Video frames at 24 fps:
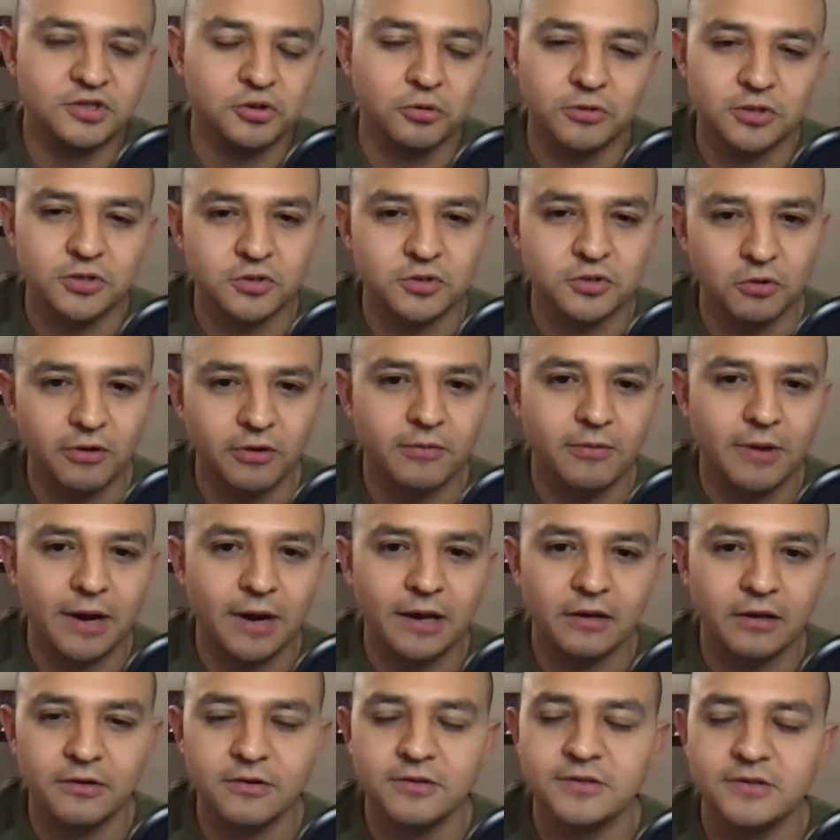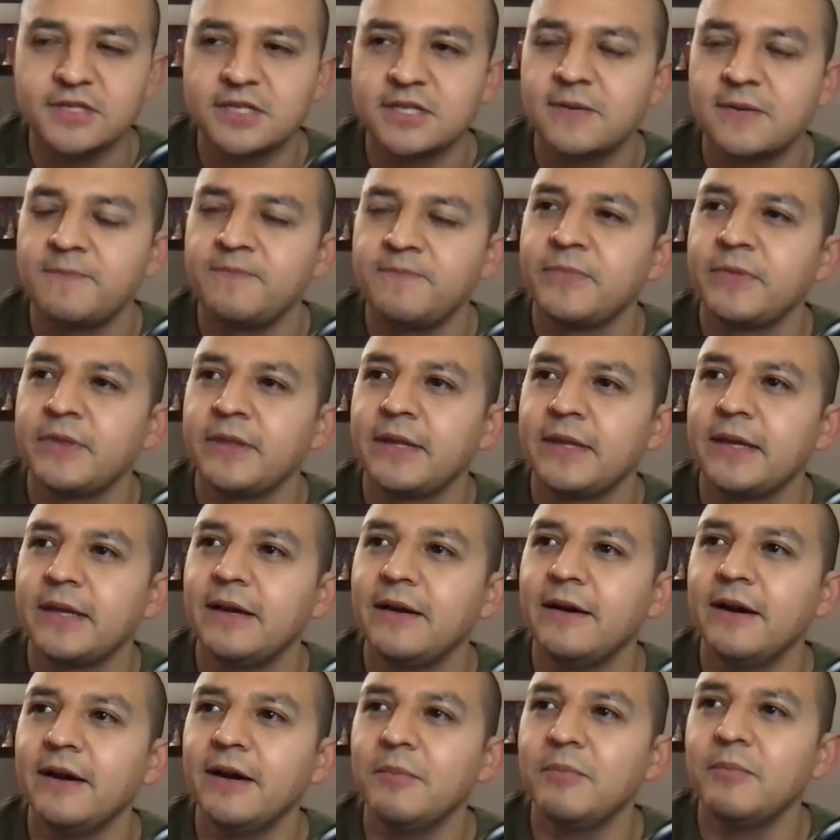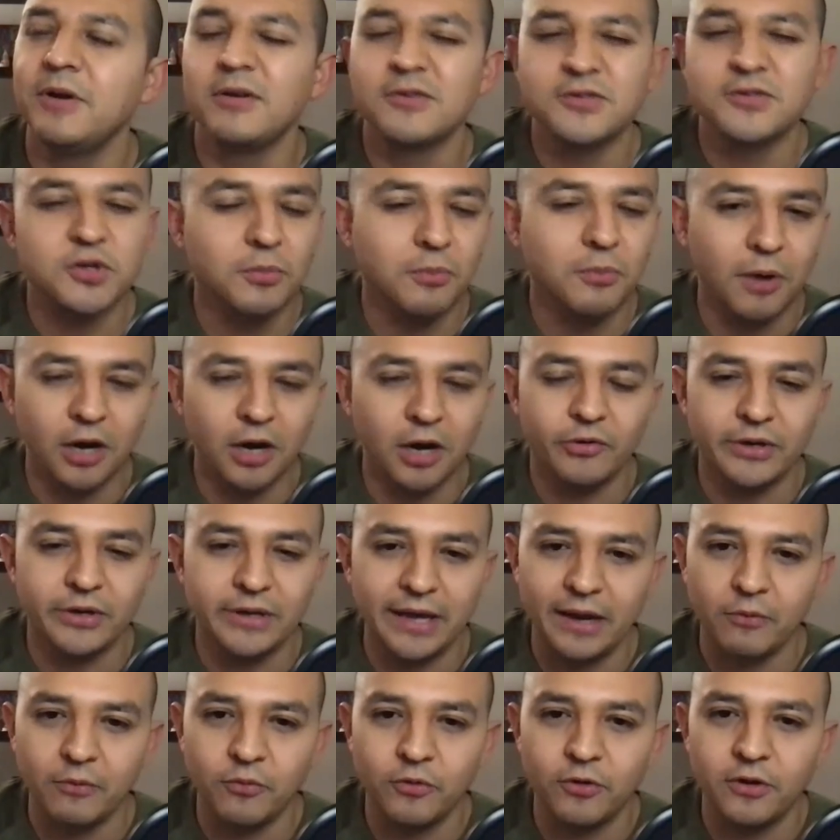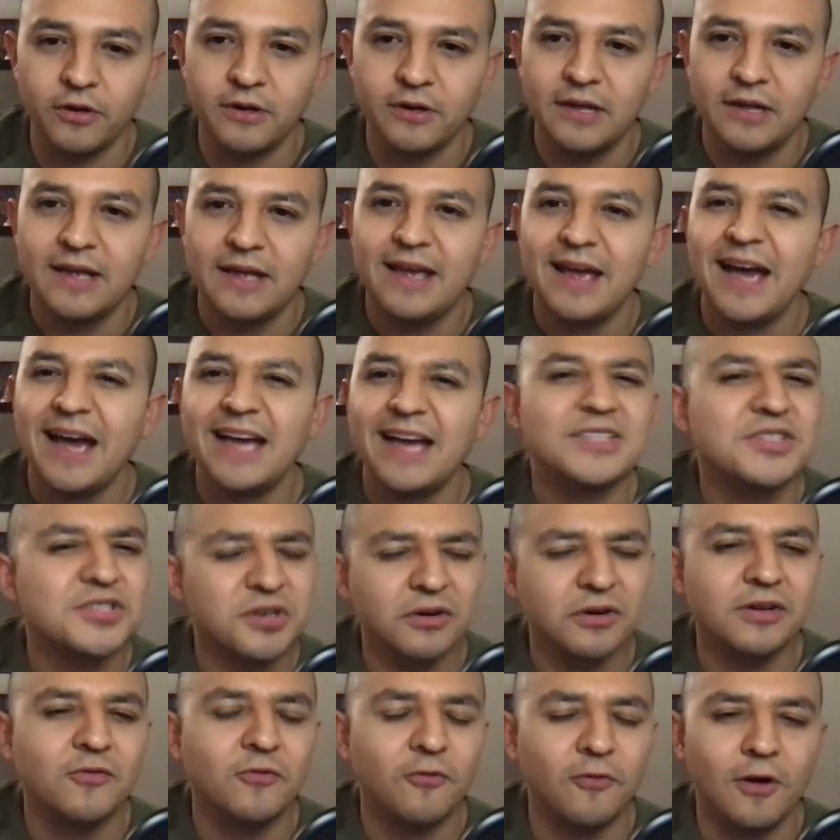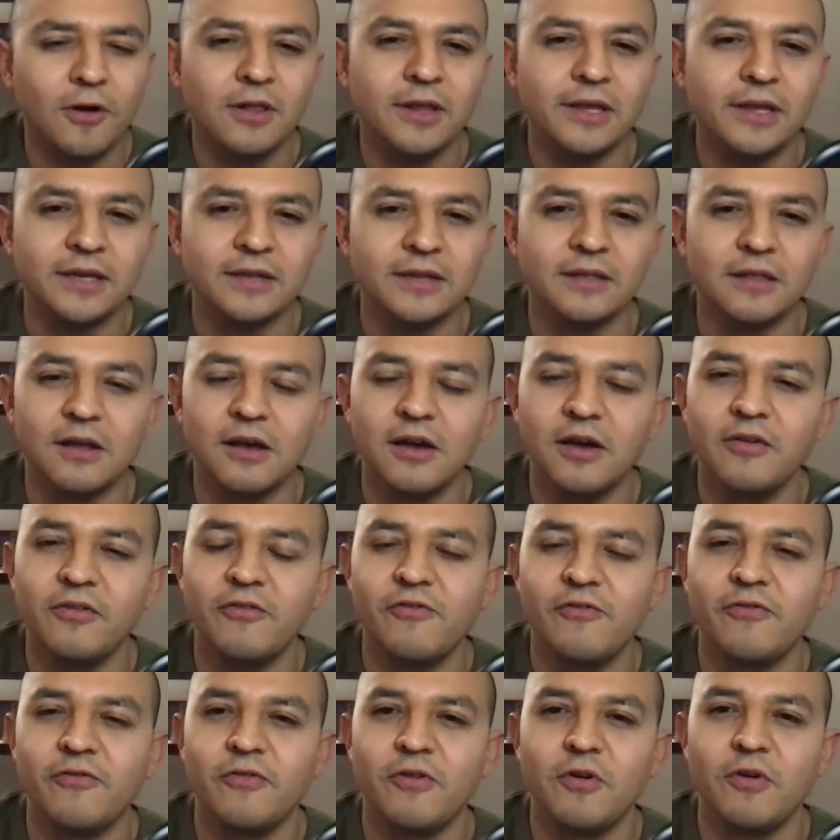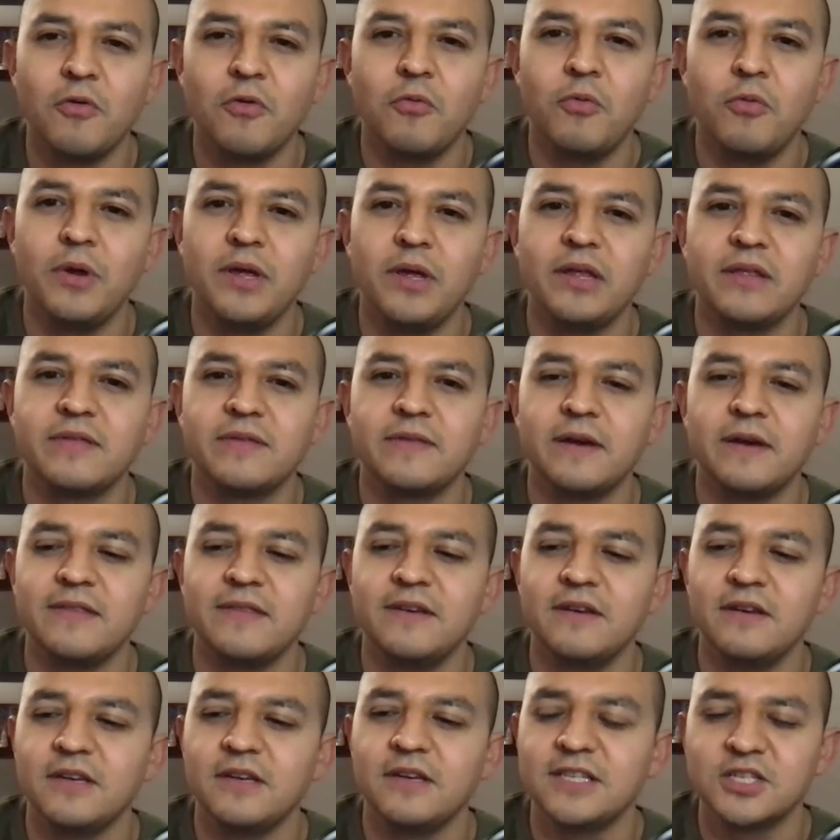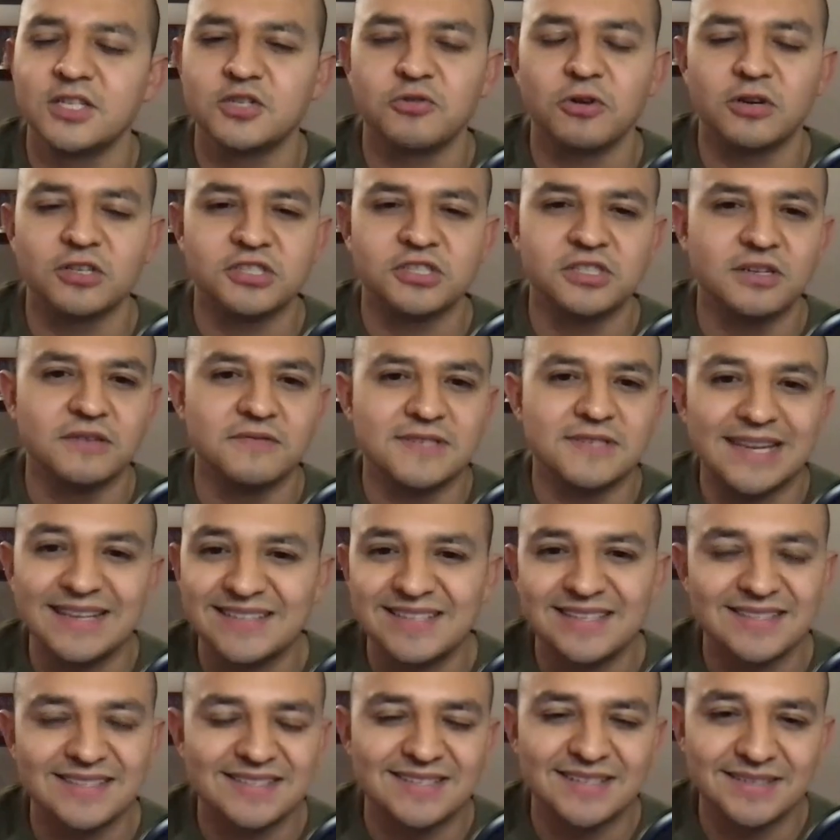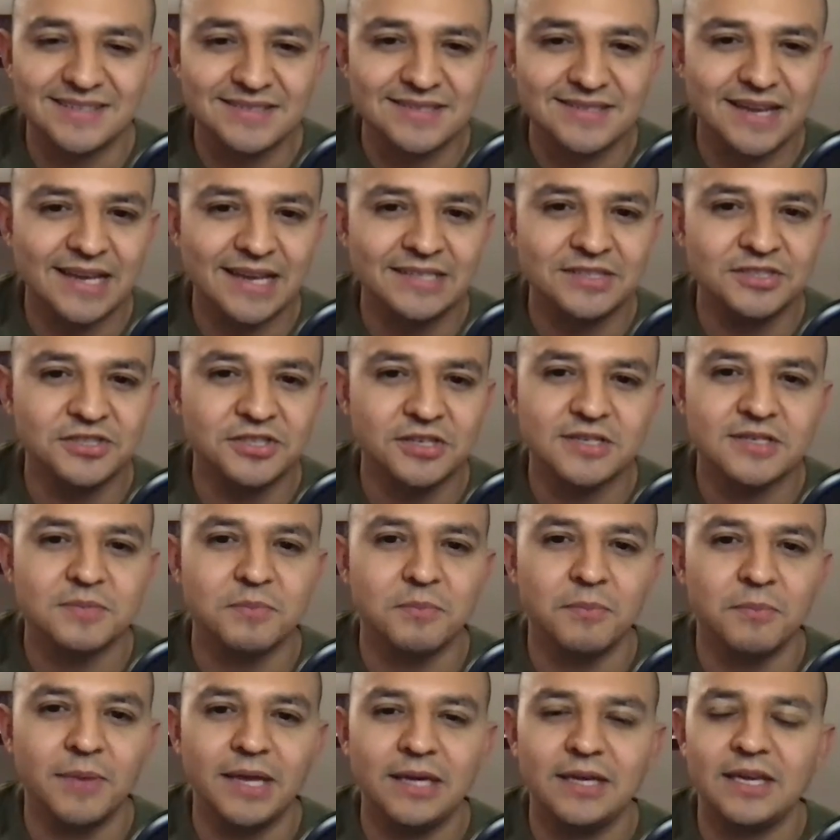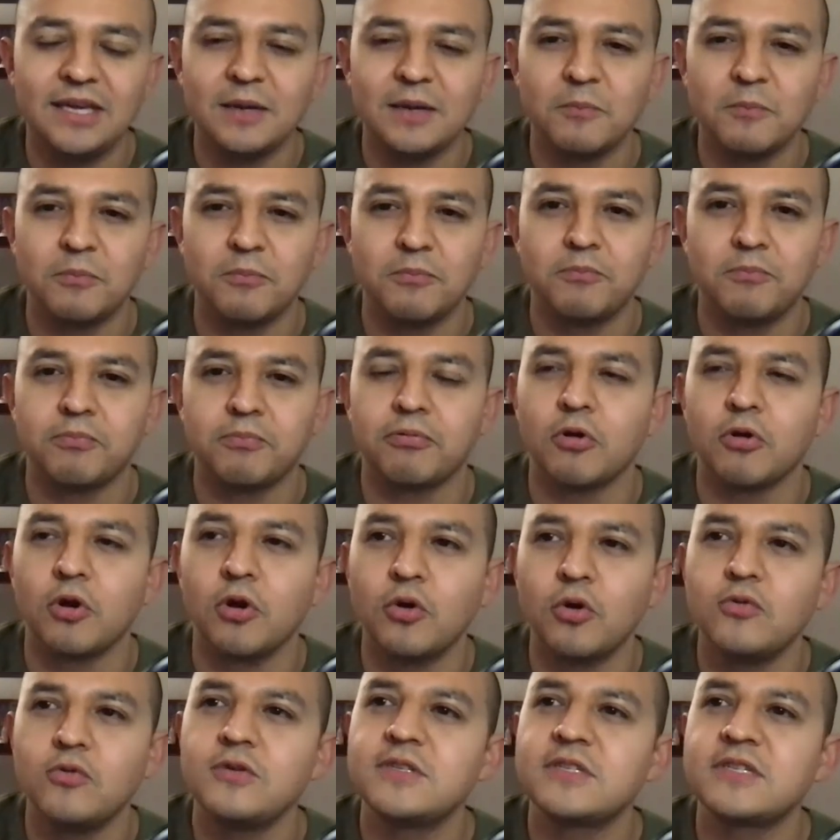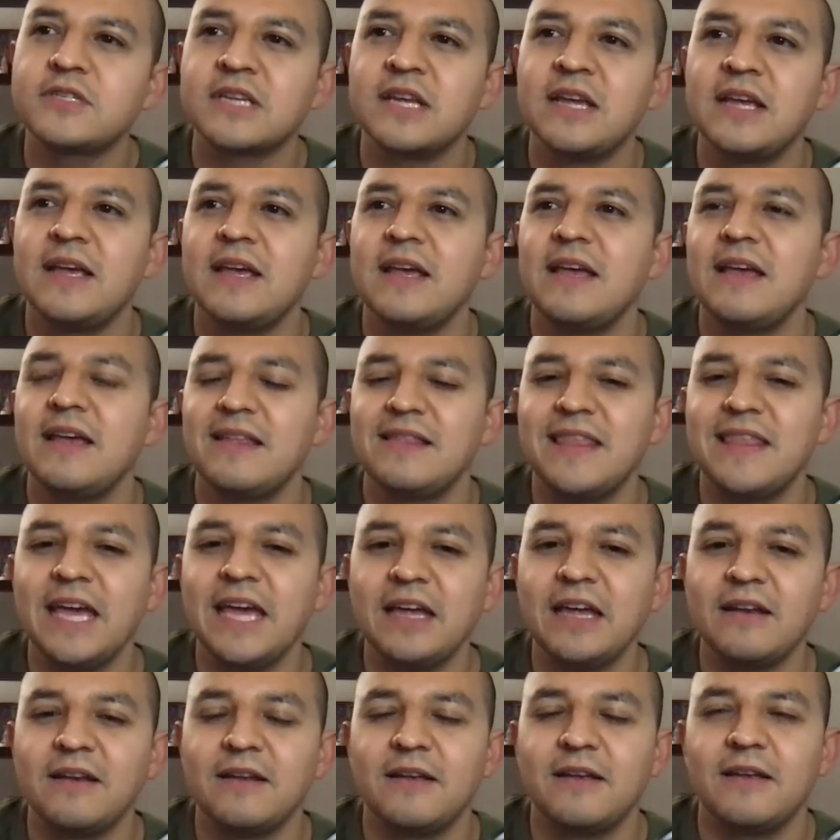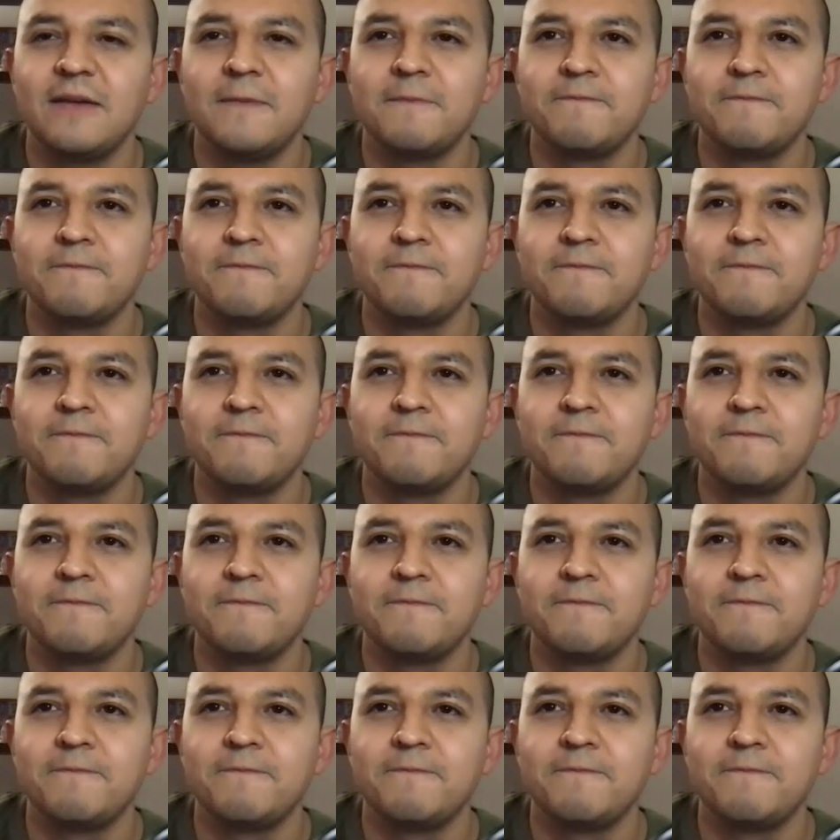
short story writers. um, but also Margaret Atwood, I just started falling in love with the construction of sentences and just making prose that